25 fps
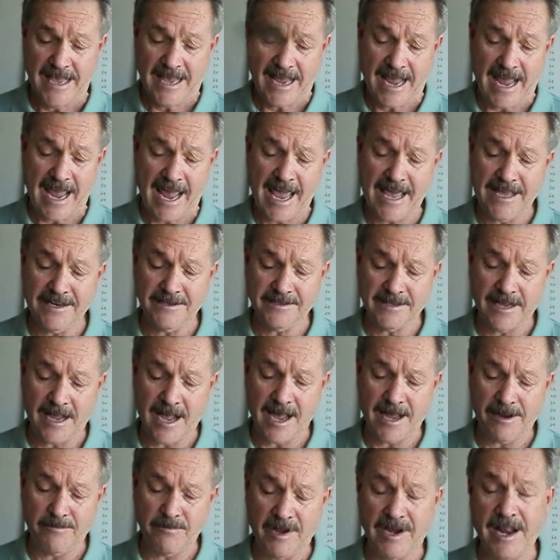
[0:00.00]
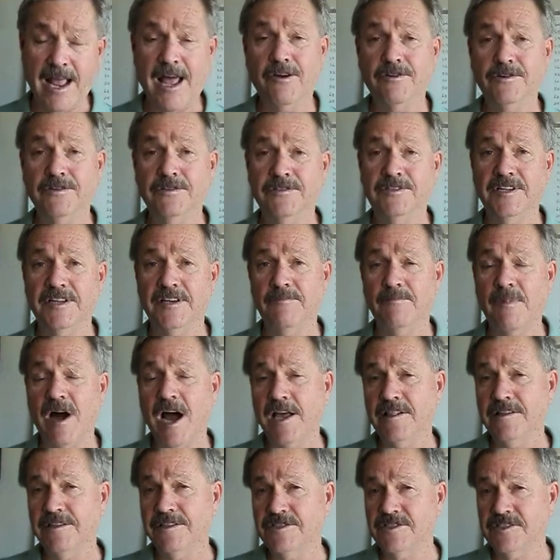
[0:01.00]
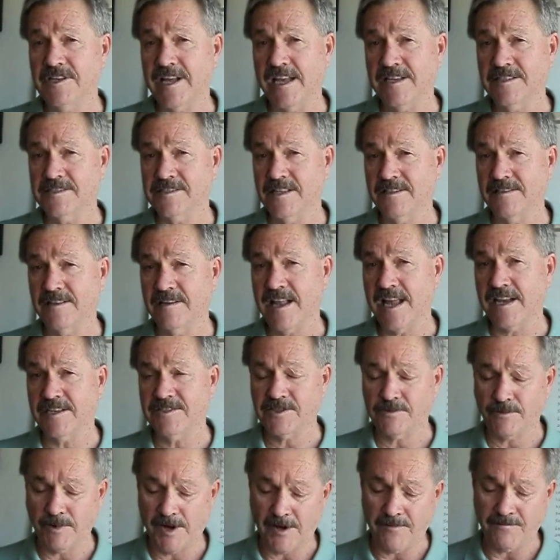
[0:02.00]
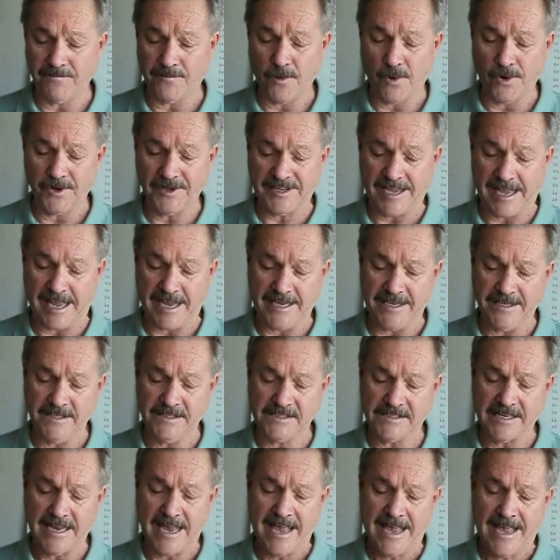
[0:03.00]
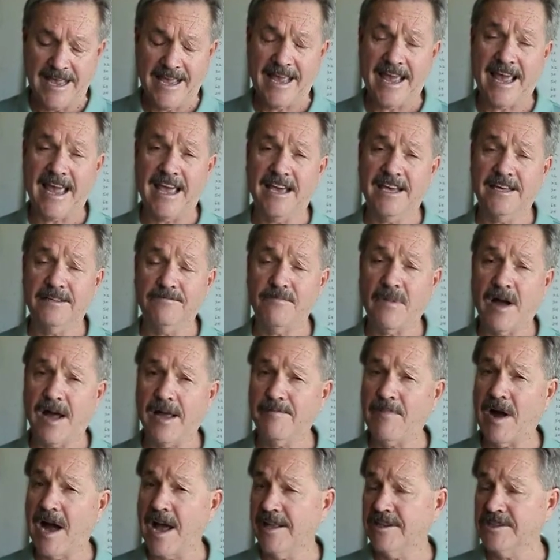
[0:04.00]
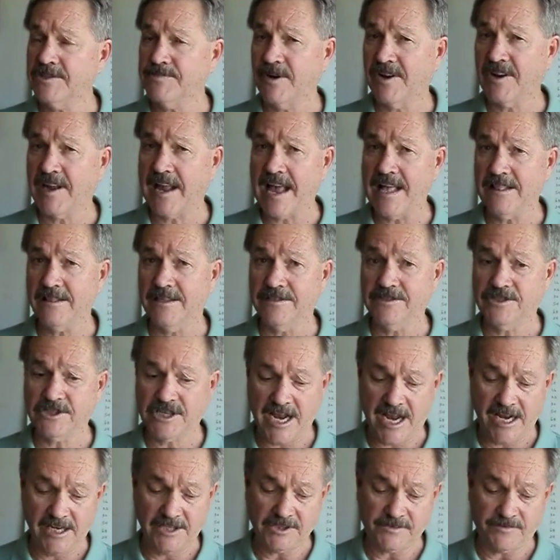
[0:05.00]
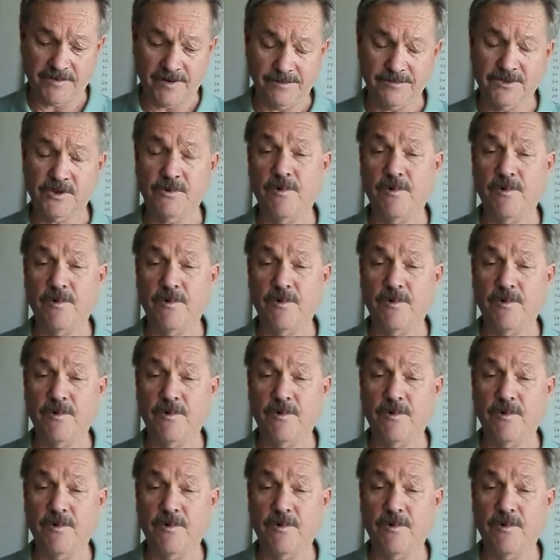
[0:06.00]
And I went out and did a mileage test in the next 3 to 4 days, and my miles per gallon changed from